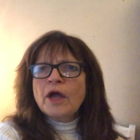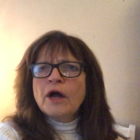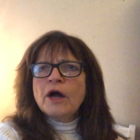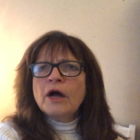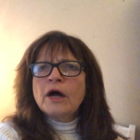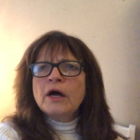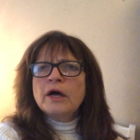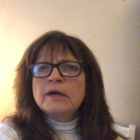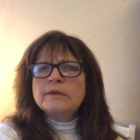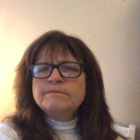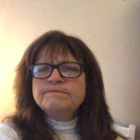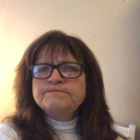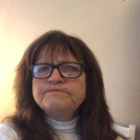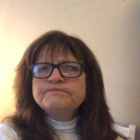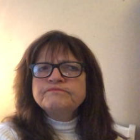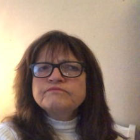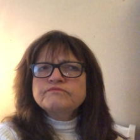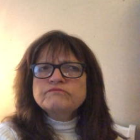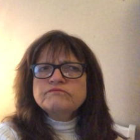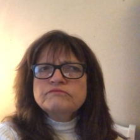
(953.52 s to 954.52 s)
um,
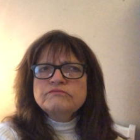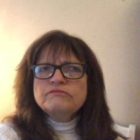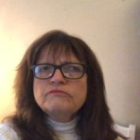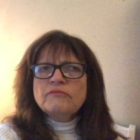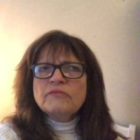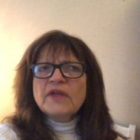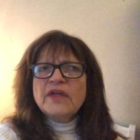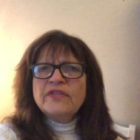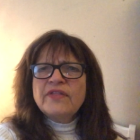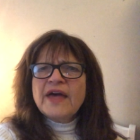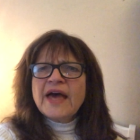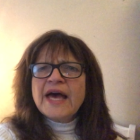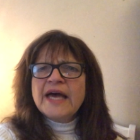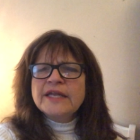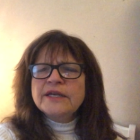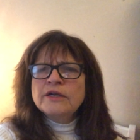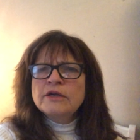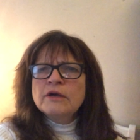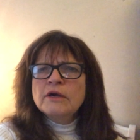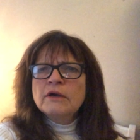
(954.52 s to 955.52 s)
that
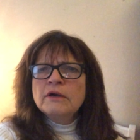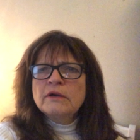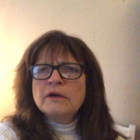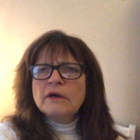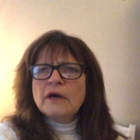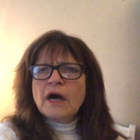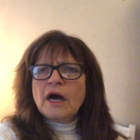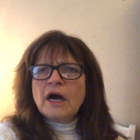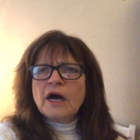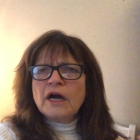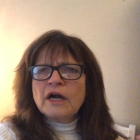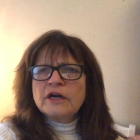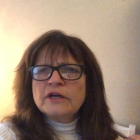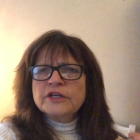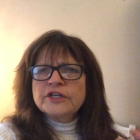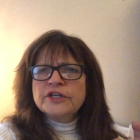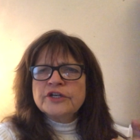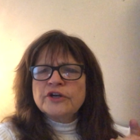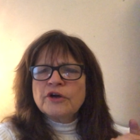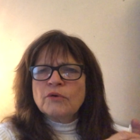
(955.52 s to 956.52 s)
are,
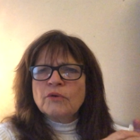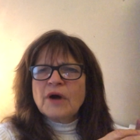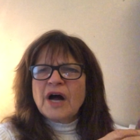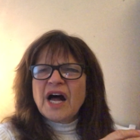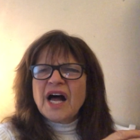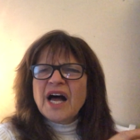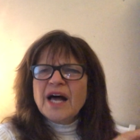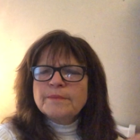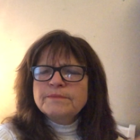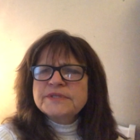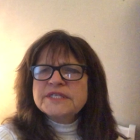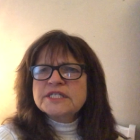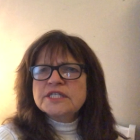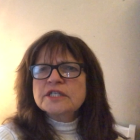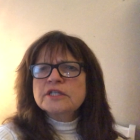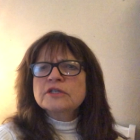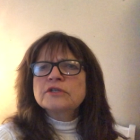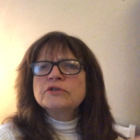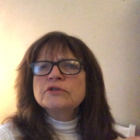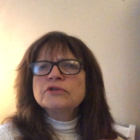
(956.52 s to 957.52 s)
you know,
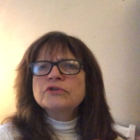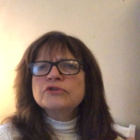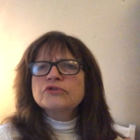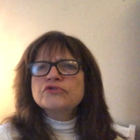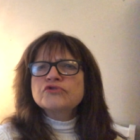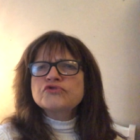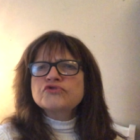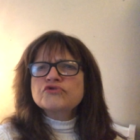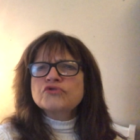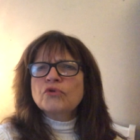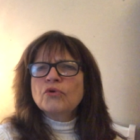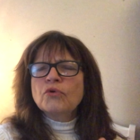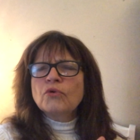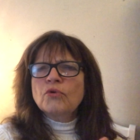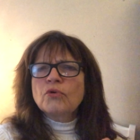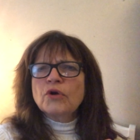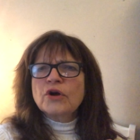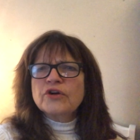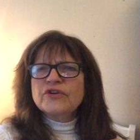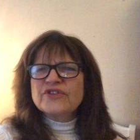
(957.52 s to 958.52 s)
obstacles
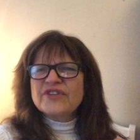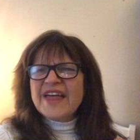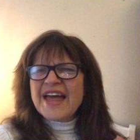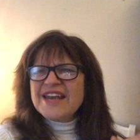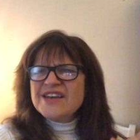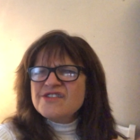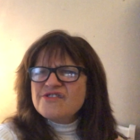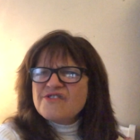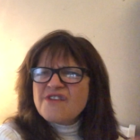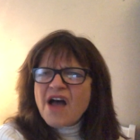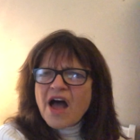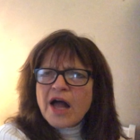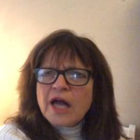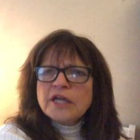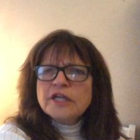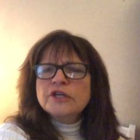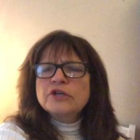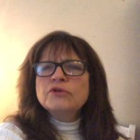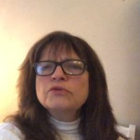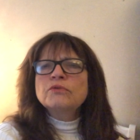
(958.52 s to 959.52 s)
or that
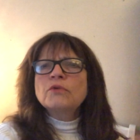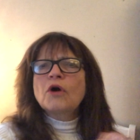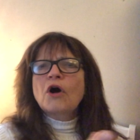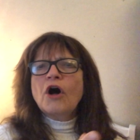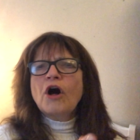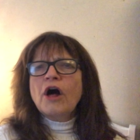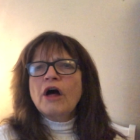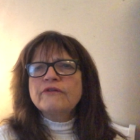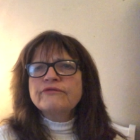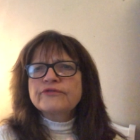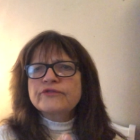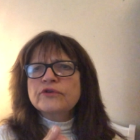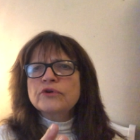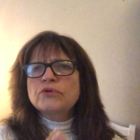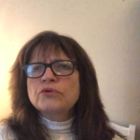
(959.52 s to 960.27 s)
knock you off